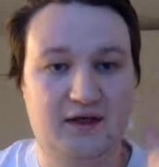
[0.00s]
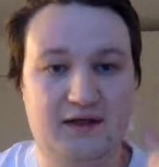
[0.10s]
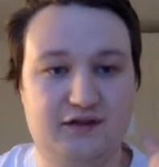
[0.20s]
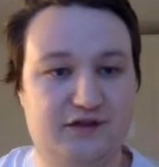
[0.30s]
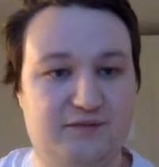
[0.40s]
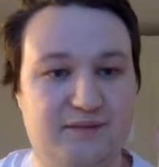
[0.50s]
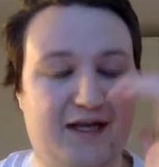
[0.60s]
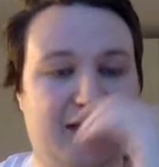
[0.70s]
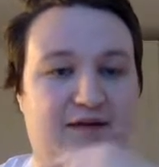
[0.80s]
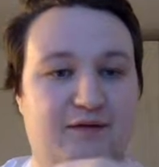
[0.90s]
just
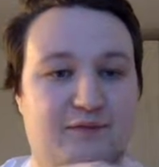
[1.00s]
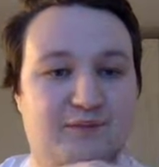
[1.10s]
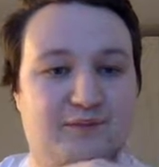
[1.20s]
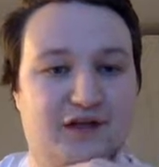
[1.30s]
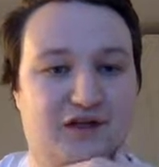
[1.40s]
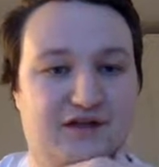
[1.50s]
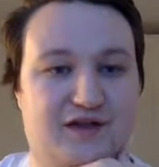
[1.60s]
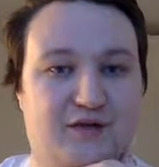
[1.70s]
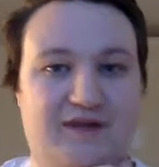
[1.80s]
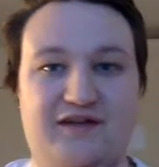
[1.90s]
mainly because they
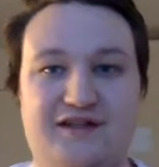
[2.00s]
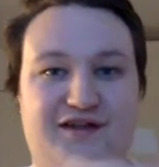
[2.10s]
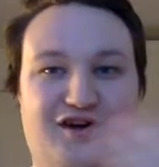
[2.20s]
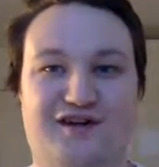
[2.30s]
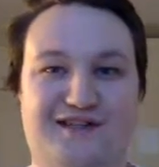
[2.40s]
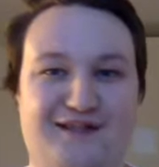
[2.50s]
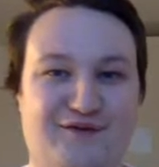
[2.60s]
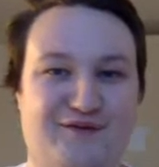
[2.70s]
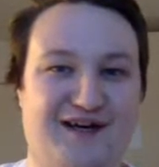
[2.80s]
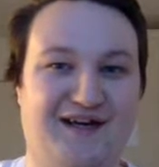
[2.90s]
don't have any cigars
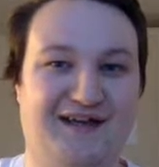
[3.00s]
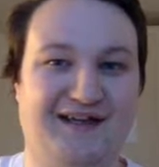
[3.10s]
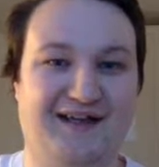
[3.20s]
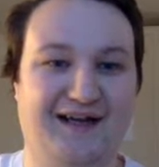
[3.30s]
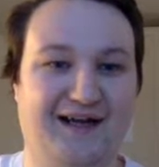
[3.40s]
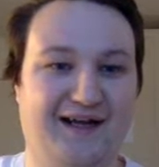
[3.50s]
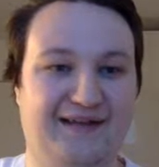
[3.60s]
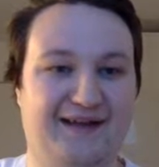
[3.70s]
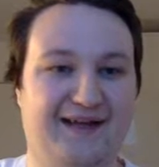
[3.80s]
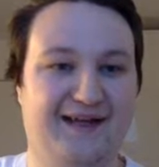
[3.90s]
anymore, barely.
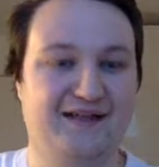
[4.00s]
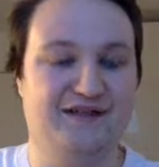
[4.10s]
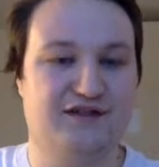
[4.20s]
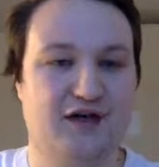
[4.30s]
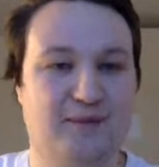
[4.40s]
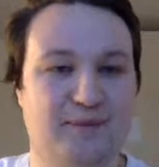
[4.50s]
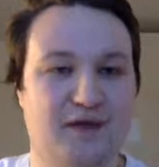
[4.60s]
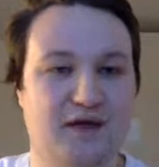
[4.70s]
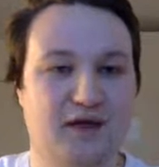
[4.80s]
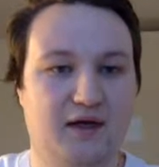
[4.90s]
They get
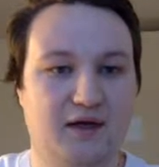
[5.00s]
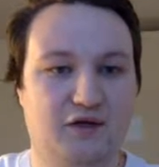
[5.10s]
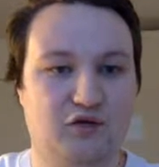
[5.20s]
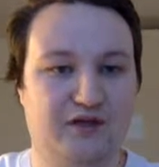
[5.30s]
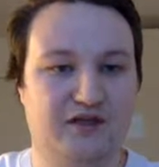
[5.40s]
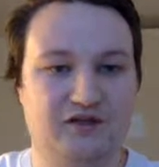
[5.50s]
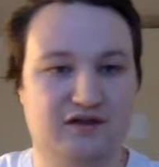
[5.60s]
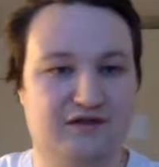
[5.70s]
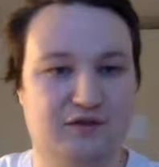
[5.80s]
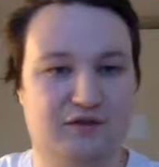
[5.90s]
some regionals
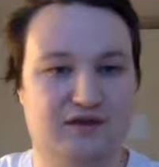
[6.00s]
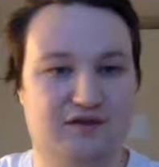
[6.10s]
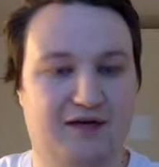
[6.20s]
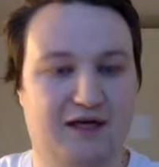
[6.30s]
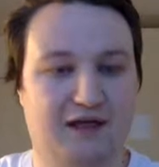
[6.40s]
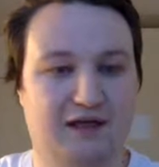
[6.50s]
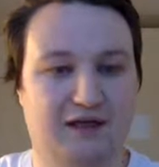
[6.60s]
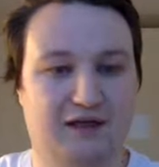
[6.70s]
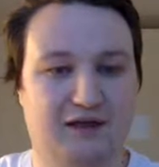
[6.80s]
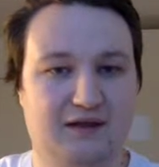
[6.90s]
every once in a while
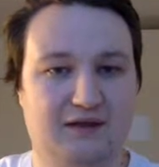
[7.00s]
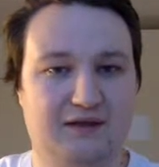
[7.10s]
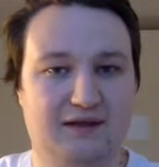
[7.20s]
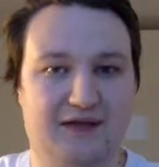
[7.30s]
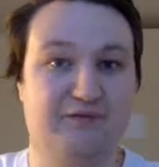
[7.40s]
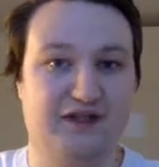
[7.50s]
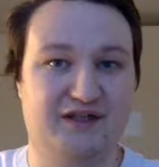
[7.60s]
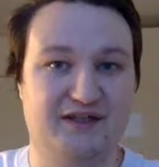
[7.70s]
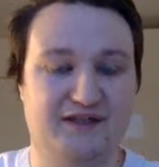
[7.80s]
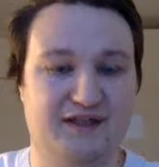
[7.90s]
that have been
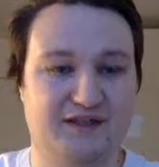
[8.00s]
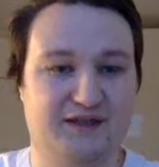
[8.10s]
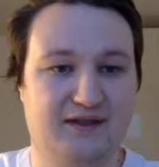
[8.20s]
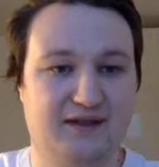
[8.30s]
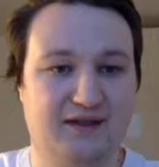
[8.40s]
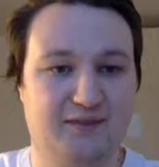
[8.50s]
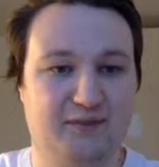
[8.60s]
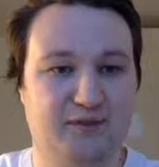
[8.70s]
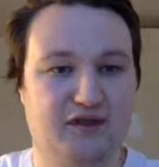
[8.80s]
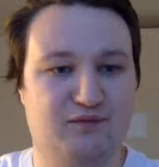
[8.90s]
decent,
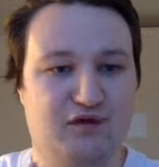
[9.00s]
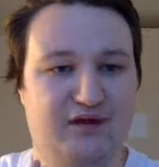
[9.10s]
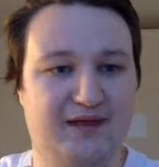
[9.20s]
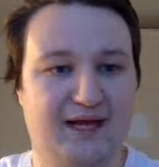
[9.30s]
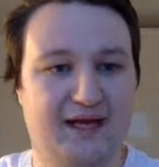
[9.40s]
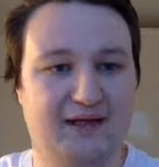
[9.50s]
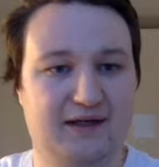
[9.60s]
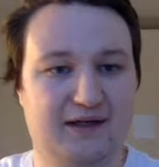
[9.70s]
but much more than that,